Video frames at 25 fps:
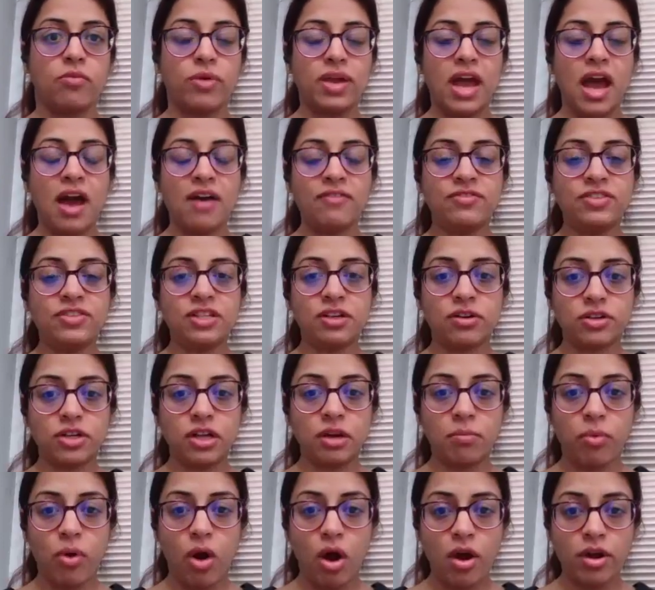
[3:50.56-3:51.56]
we have
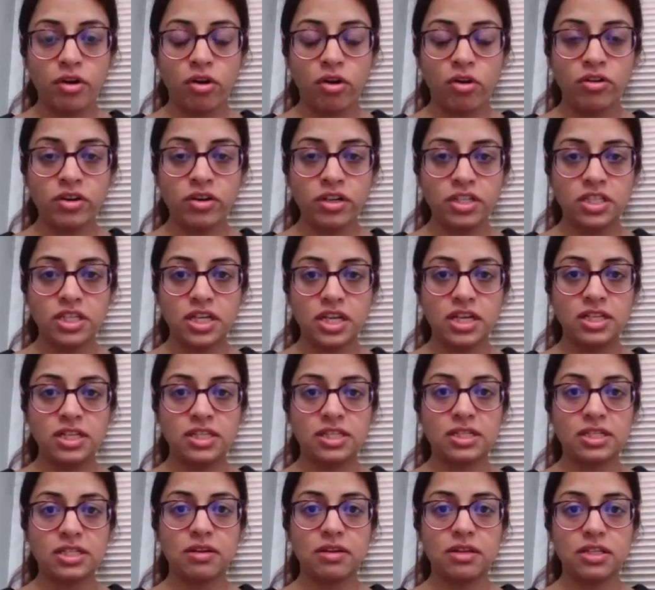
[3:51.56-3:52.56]
certain
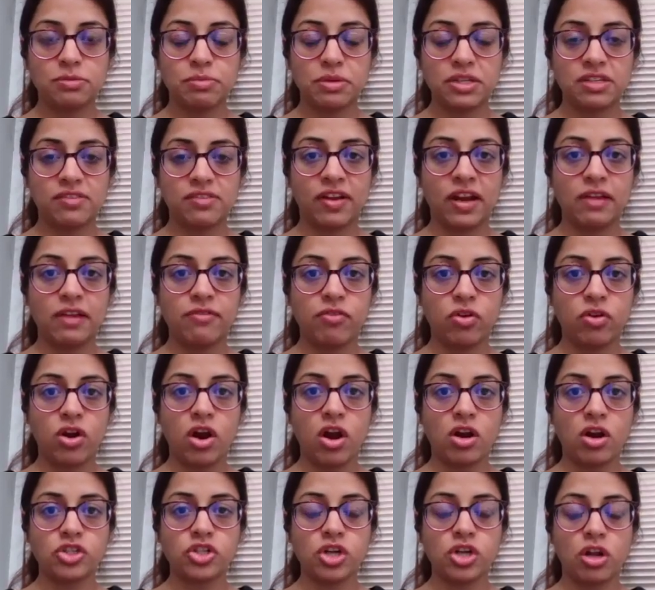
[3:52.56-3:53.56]
priorities specifically for
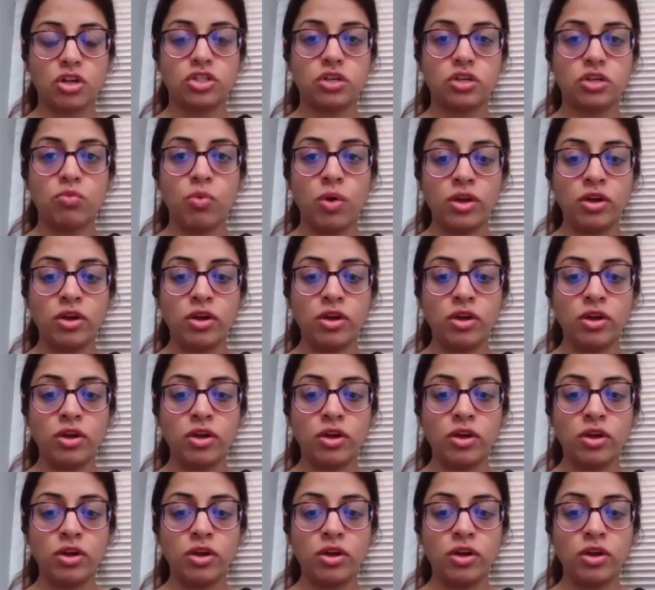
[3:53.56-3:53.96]
Carshalton.